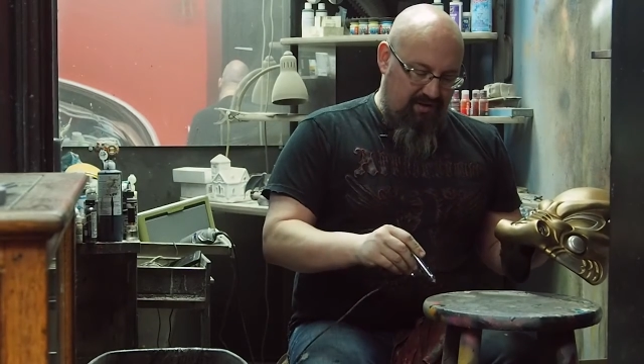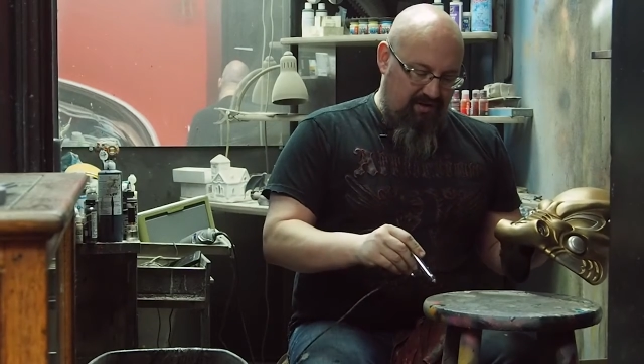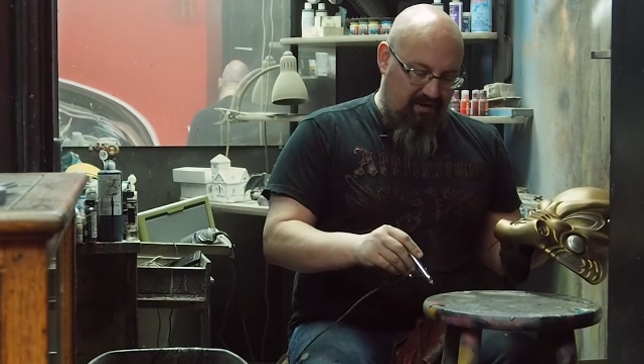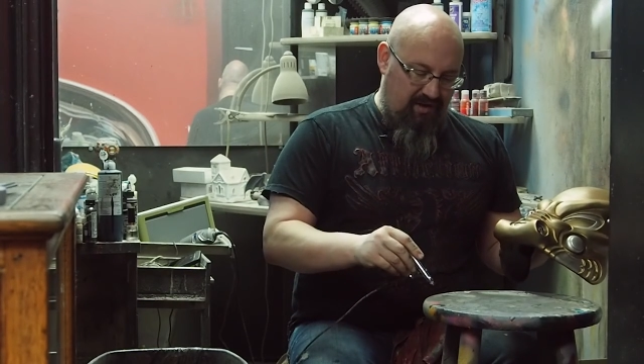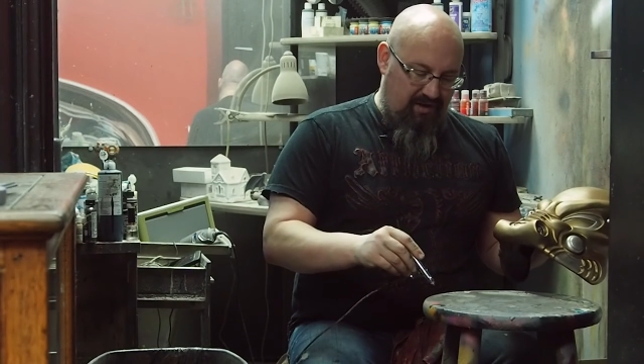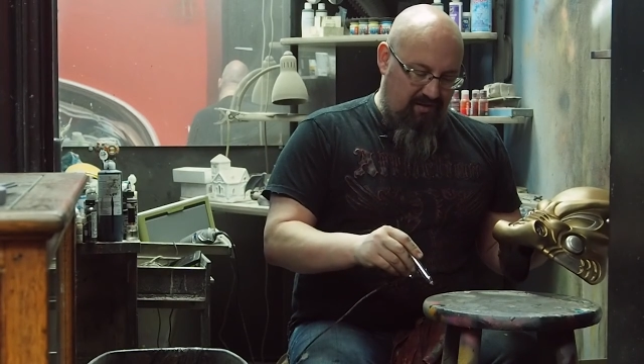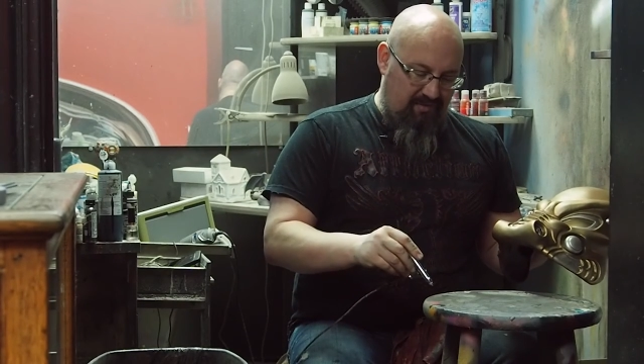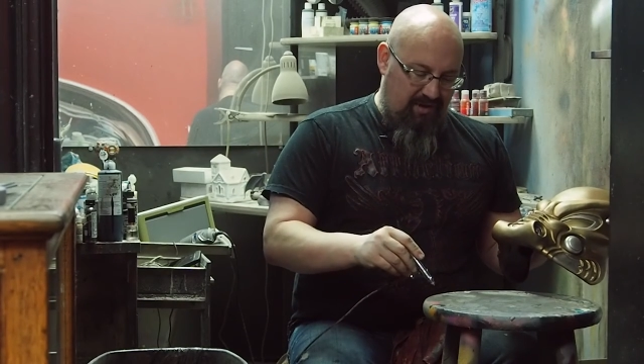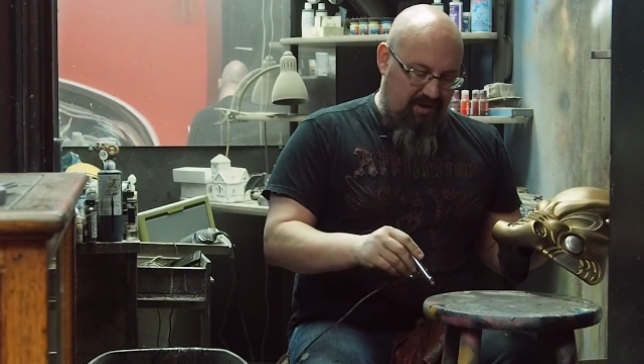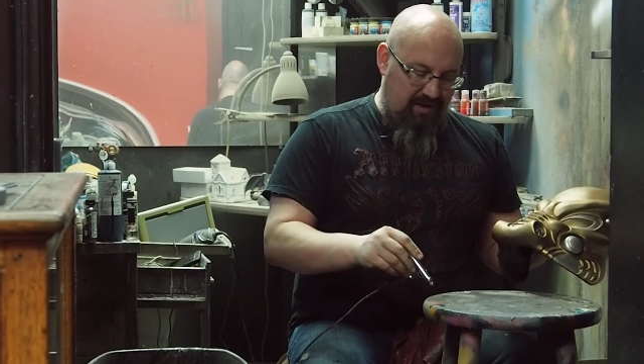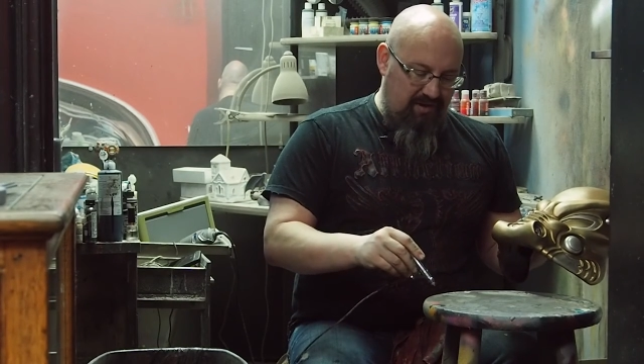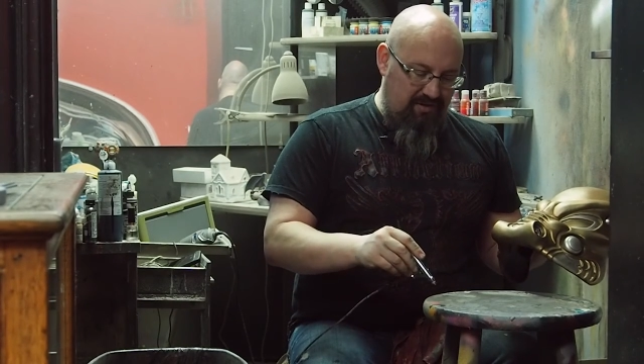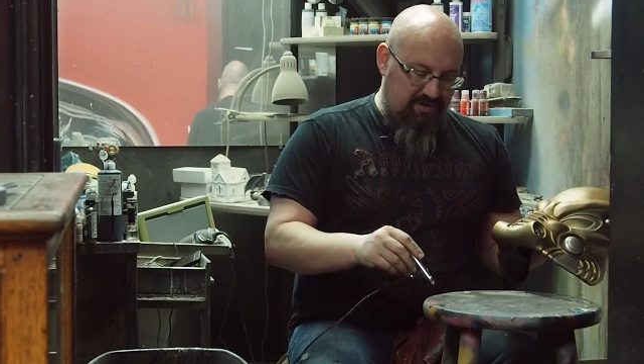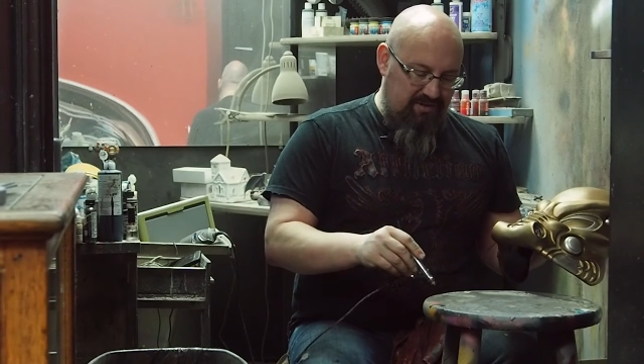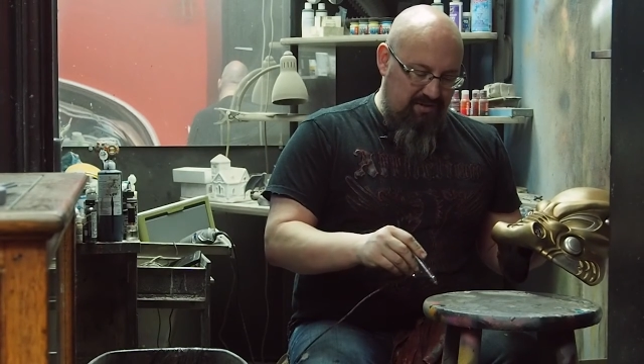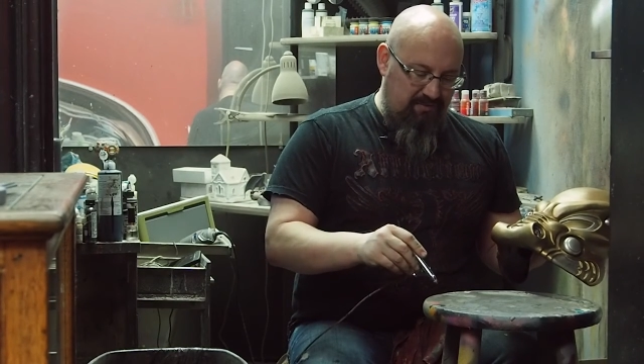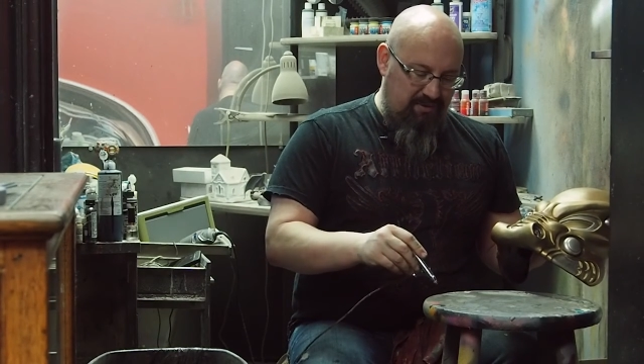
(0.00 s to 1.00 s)
I
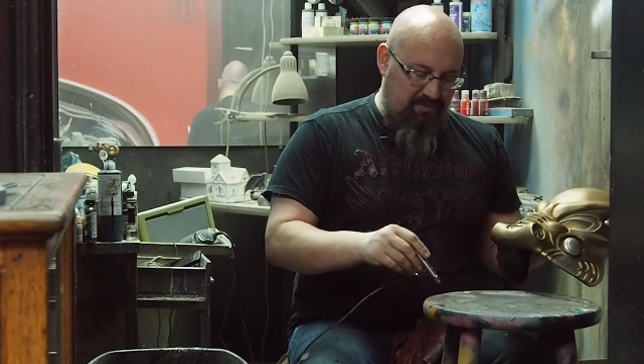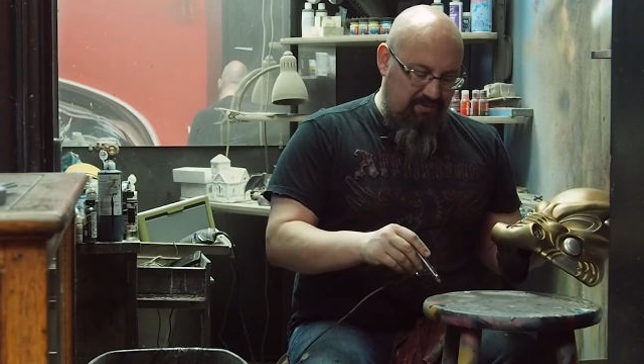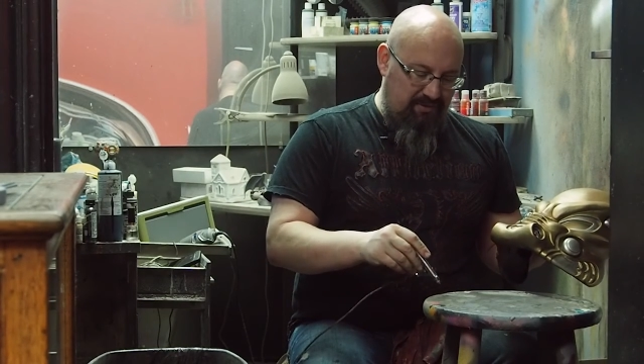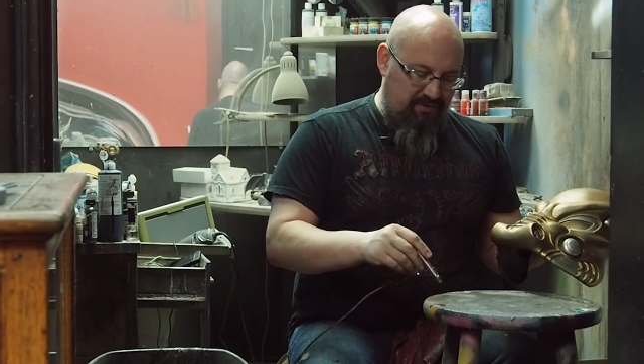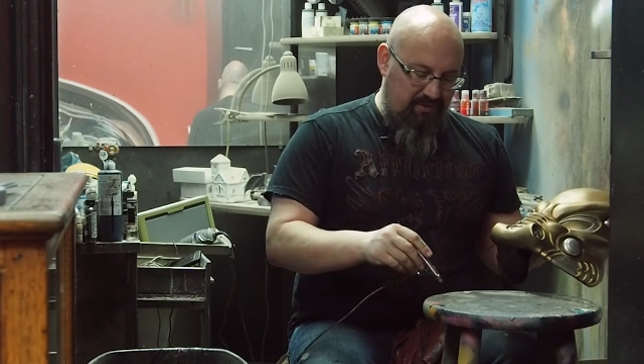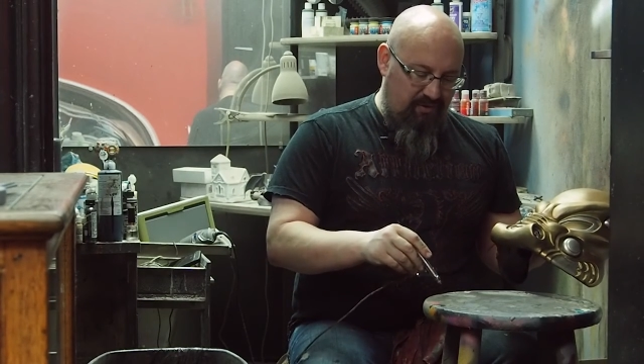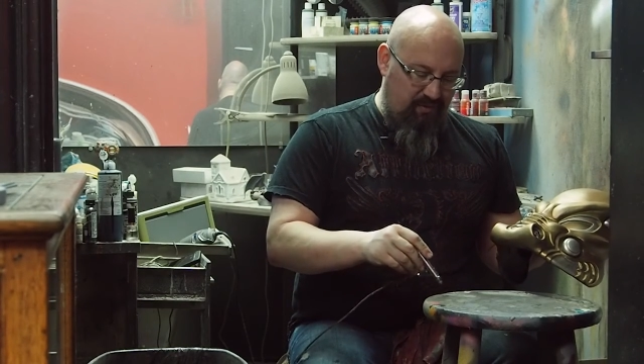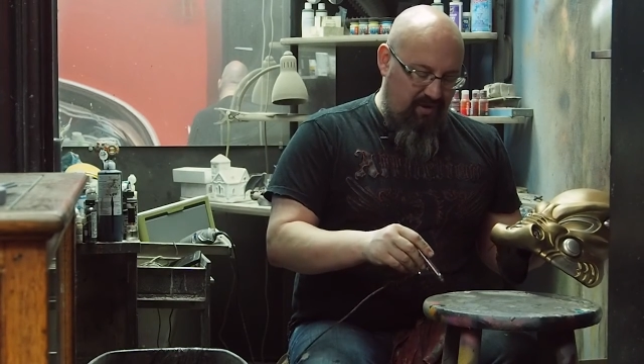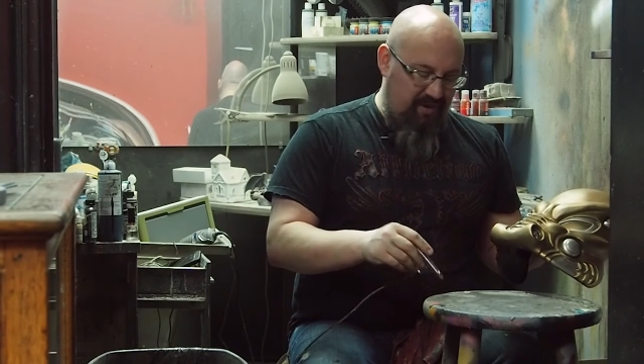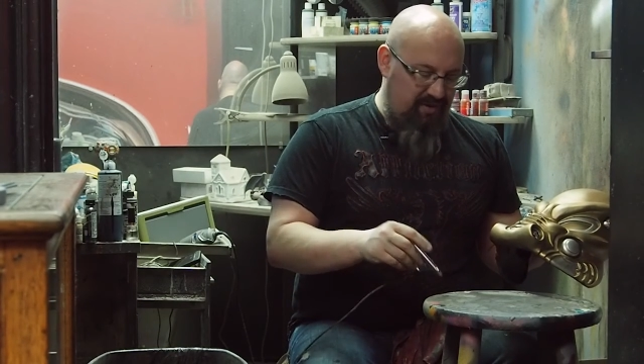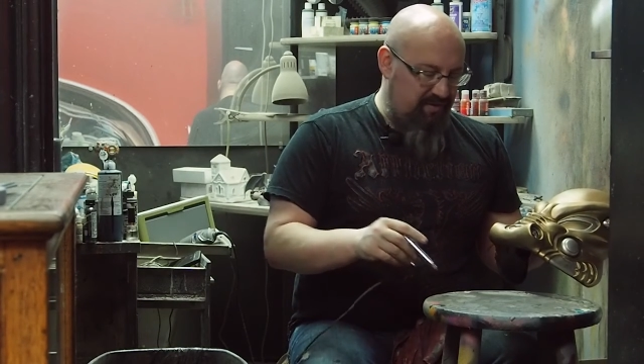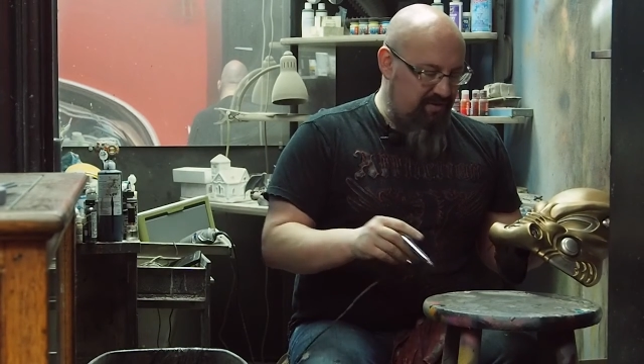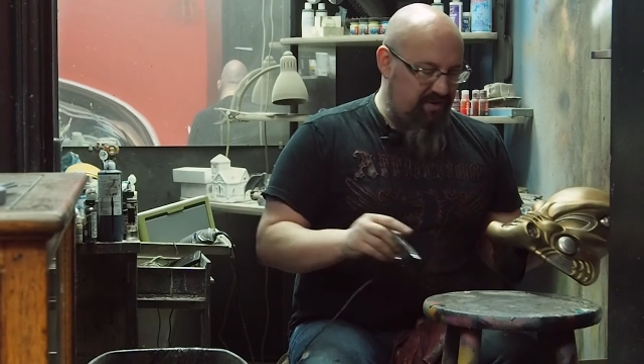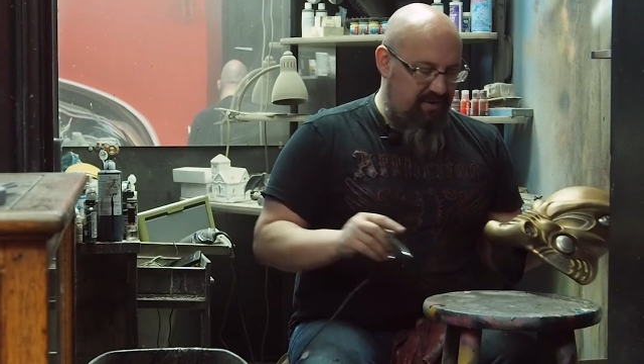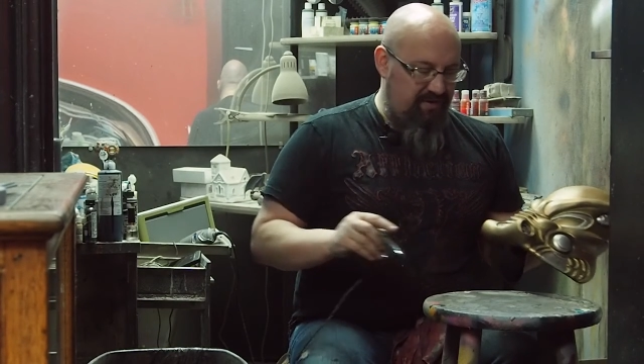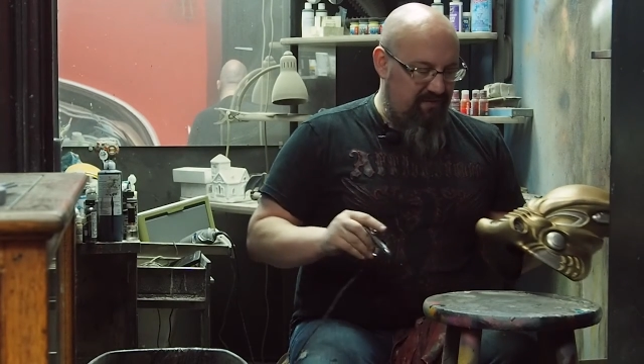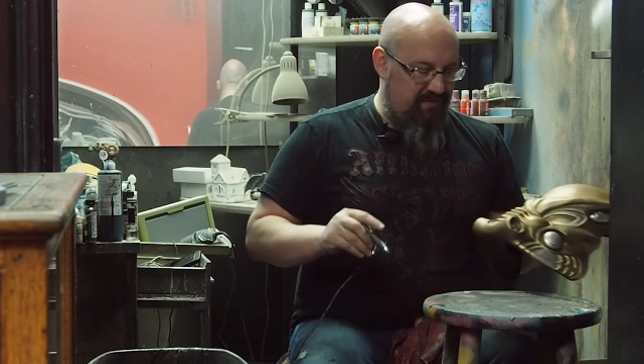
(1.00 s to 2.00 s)
know some people do their
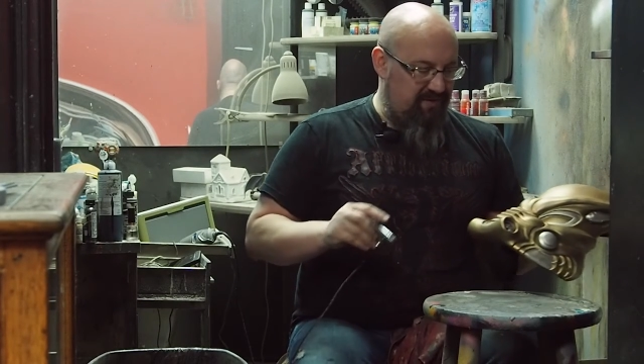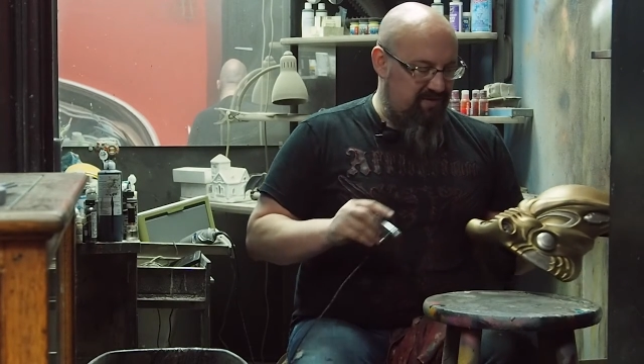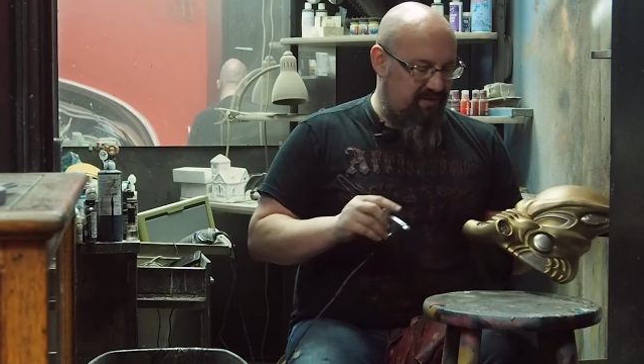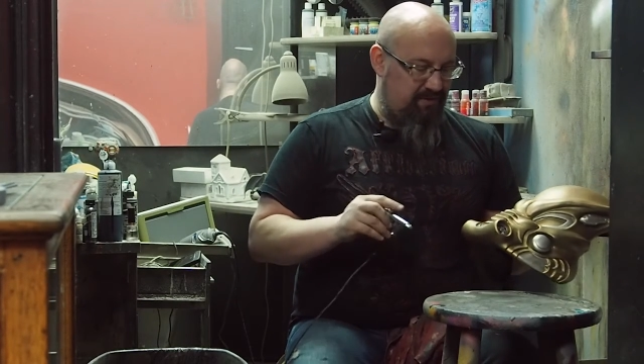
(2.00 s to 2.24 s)
weathering different.